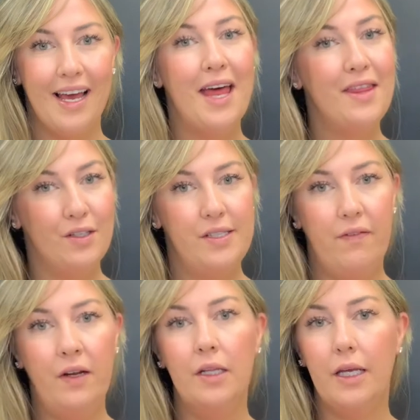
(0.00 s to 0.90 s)
There's
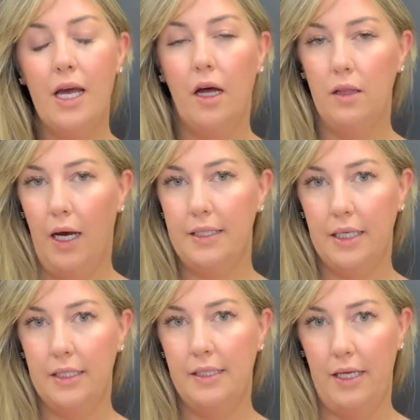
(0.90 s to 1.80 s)
definitely a lot to
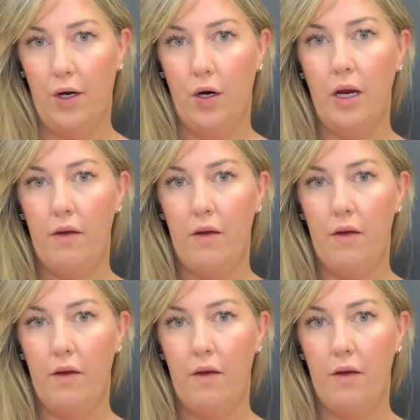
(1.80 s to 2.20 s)
consider